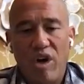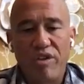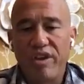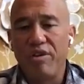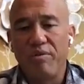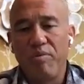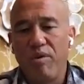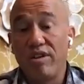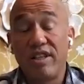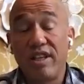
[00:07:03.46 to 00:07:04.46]
all the other
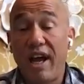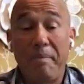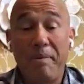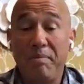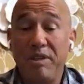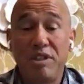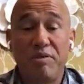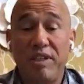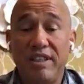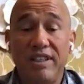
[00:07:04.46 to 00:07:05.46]
wars that happened
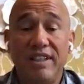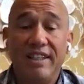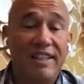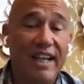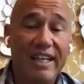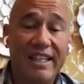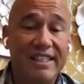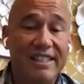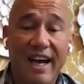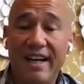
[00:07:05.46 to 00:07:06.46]
between
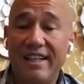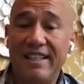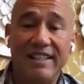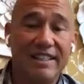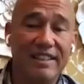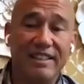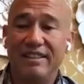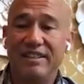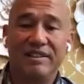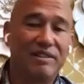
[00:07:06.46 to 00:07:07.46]
1990 and
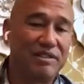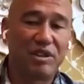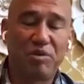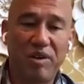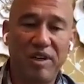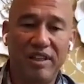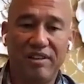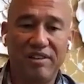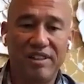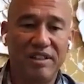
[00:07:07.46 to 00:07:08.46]

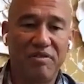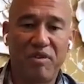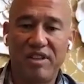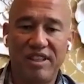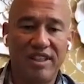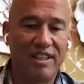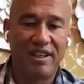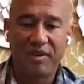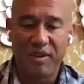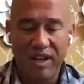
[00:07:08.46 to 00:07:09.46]
2013, 14,
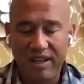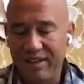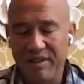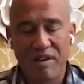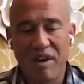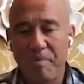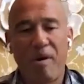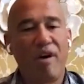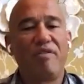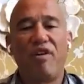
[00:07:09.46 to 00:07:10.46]

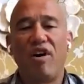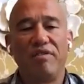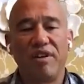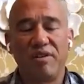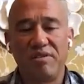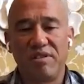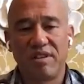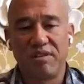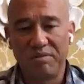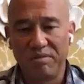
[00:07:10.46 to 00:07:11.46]
part of all of those.
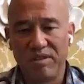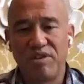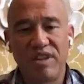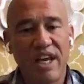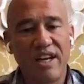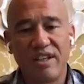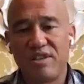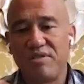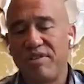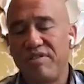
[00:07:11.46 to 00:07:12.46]
So during that
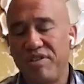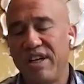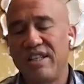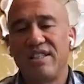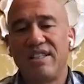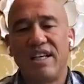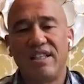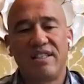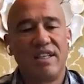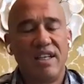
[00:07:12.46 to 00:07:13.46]
history of the United
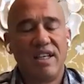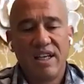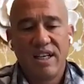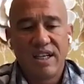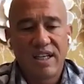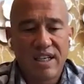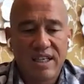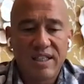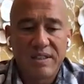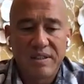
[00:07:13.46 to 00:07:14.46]
States,
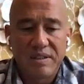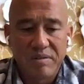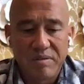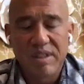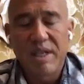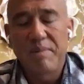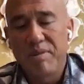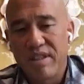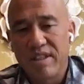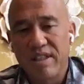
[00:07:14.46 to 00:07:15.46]
was
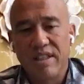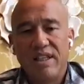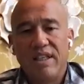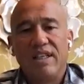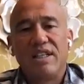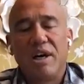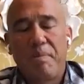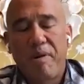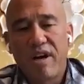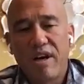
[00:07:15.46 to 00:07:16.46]
able to
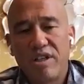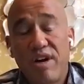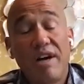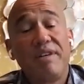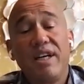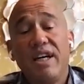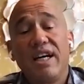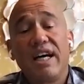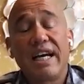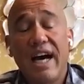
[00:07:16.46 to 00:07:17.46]
help our country out.
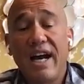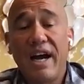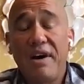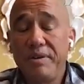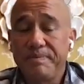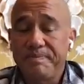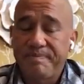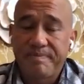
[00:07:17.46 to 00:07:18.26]
I got out.